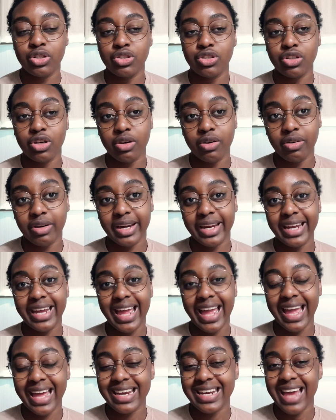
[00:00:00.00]
during
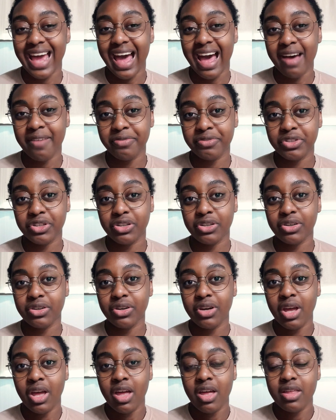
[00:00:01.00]
and after
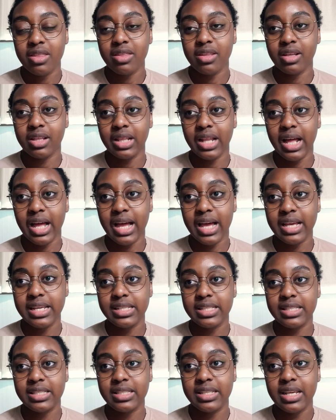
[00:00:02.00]
the
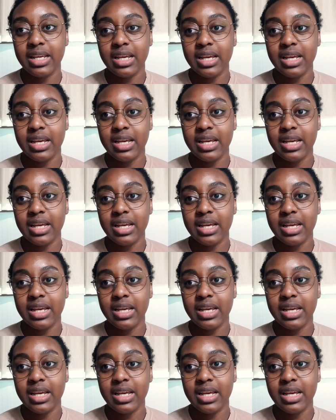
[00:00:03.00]
class,